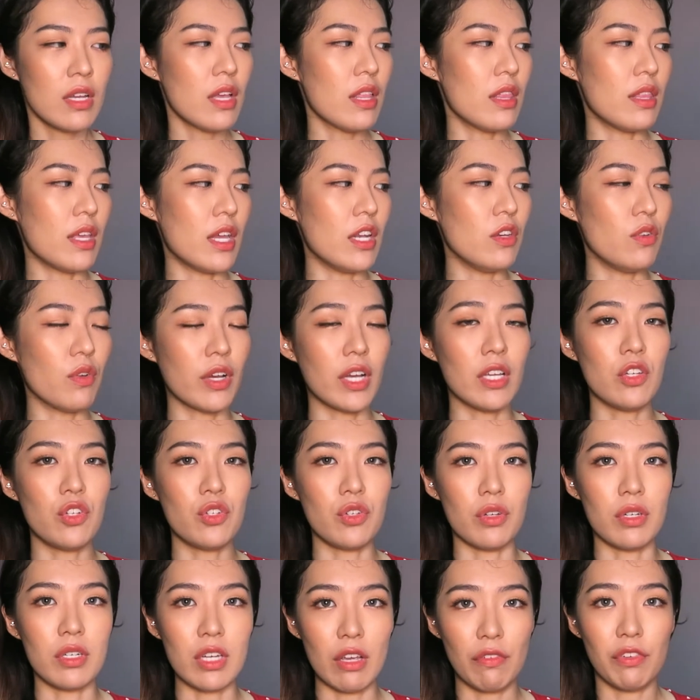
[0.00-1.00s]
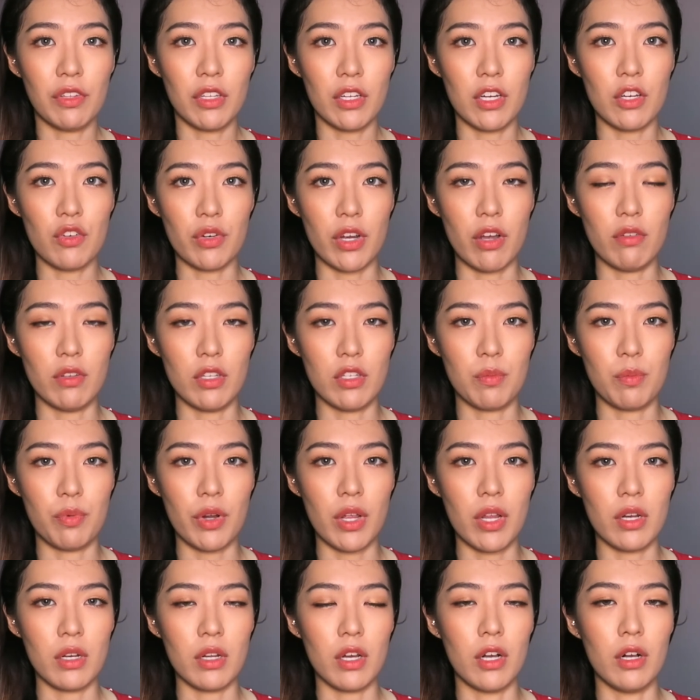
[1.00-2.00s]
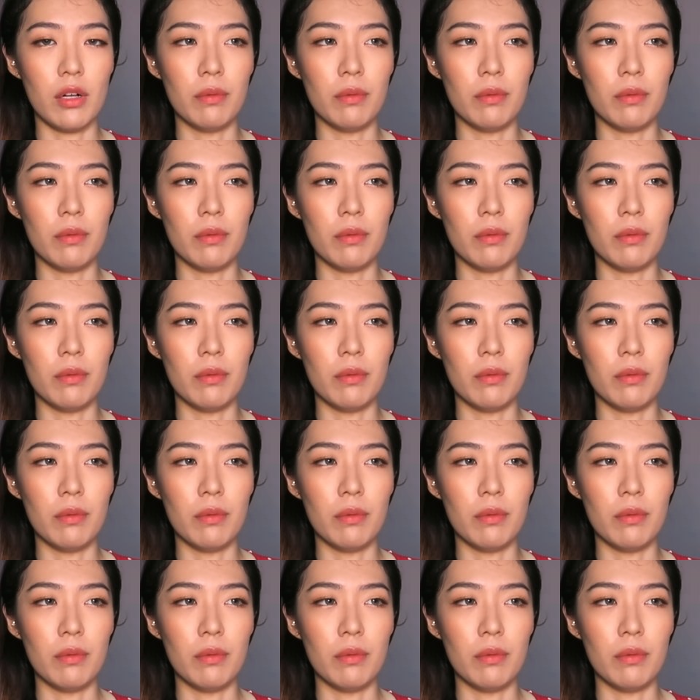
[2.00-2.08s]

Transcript: then you guys should definitely try out this brand.